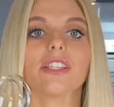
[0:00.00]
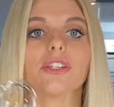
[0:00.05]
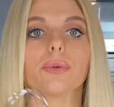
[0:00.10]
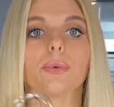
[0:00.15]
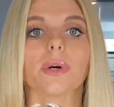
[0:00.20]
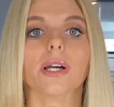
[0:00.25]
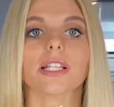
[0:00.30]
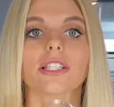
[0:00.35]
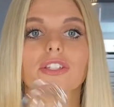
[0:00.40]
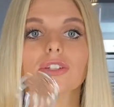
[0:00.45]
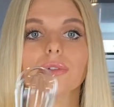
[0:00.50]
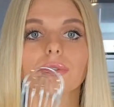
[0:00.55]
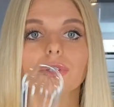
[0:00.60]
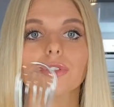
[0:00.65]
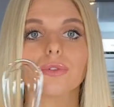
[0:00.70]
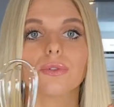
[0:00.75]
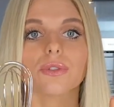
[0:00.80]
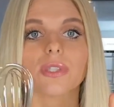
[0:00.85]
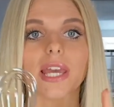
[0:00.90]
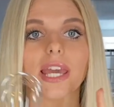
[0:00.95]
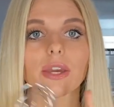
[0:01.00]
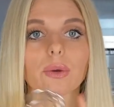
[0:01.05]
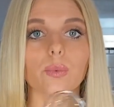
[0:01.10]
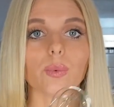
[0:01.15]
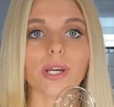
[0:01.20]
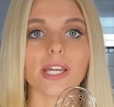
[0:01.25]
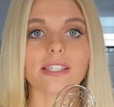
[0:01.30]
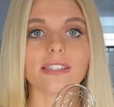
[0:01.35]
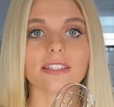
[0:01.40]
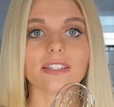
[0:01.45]
you want to use a
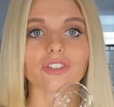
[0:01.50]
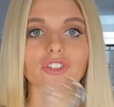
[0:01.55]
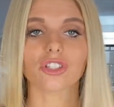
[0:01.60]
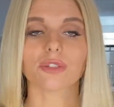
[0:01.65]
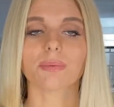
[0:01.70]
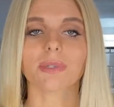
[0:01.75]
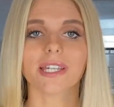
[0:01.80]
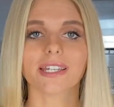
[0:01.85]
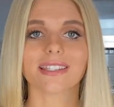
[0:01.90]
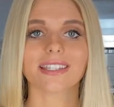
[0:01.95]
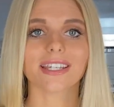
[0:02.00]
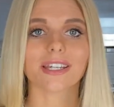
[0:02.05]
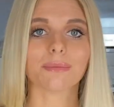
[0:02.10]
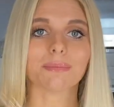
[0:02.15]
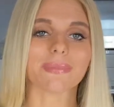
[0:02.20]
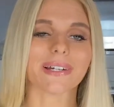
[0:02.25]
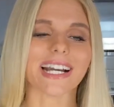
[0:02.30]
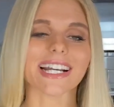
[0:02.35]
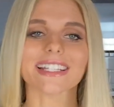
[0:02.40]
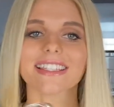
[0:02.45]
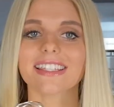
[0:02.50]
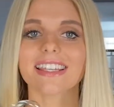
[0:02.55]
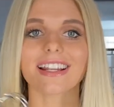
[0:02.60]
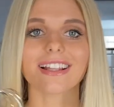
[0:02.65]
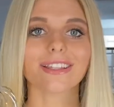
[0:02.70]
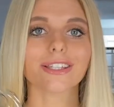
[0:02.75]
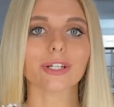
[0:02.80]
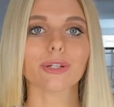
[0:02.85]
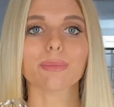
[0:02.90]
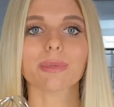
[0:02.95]
whisk just because it combines it
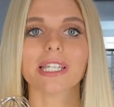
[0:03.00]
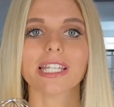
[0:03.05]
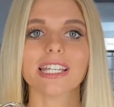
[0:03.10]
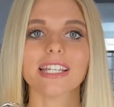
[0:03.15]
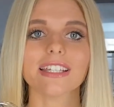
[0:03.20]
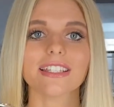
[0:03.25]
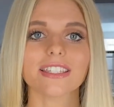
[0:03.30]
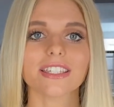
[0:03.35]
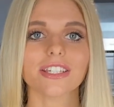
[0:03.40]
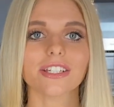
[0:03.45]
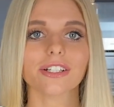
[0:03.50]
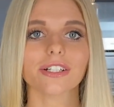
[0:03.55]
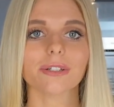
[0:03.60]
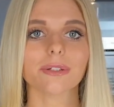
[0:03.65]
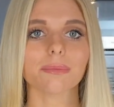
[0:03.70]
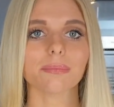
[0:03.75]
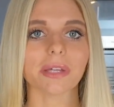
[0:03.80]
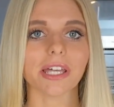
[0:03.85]
a little bit easier,